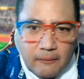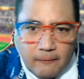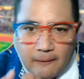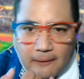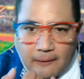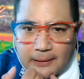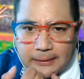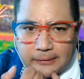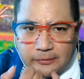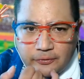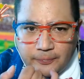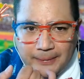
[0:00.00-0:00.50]

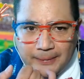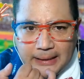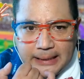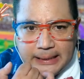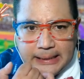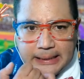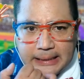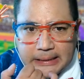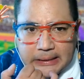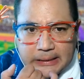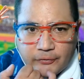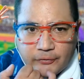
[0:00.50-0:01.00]

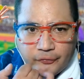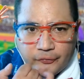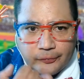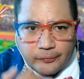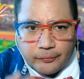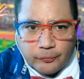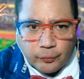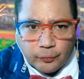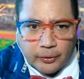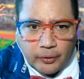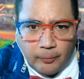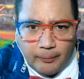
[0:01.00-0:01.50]
Speaking of
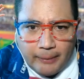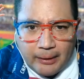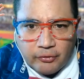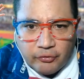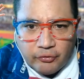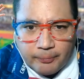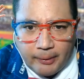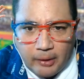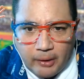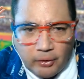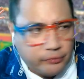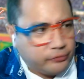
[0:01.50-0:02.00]
real men's
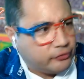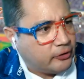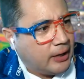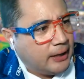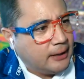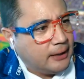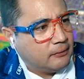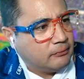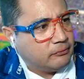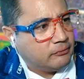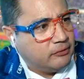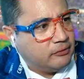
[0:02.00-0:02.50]
balls,
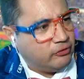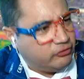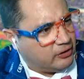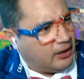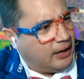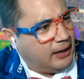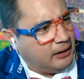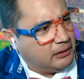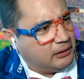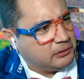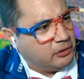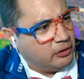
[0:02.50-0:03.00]
this
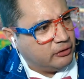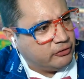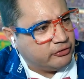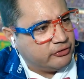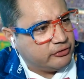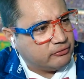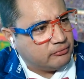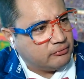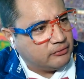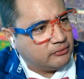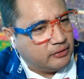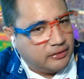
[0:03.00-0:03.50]
kind of looks,
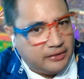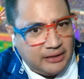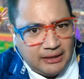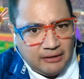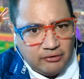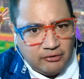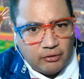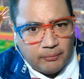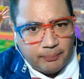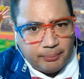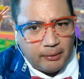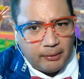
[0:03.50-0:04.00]
these
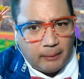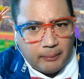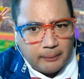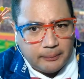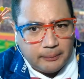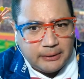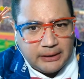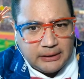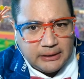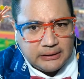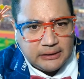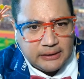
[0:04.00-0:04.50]
are
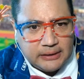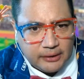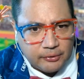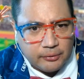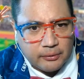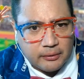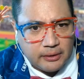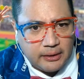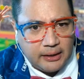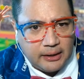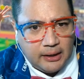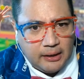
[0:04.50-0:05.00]
probably
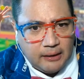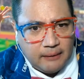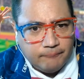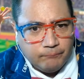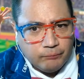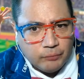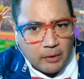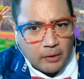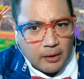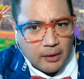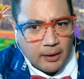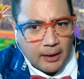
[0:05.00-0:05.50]
literally
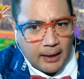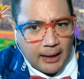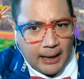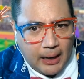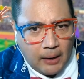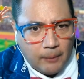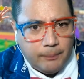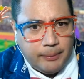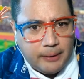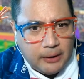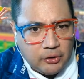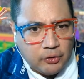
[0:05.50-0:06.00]
how
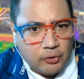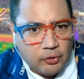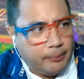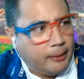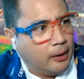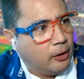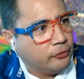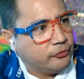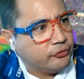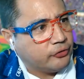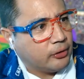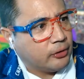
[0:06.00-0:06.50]
big your
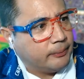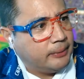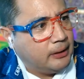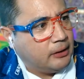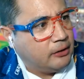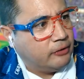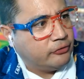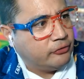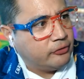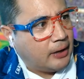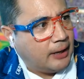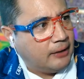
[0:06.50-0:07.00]
balls are,
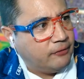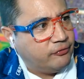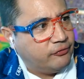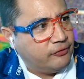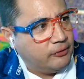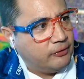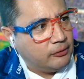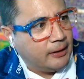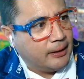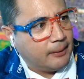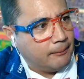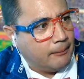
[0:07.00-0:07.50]
because I
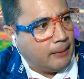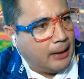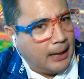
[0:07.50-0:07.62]
feel like my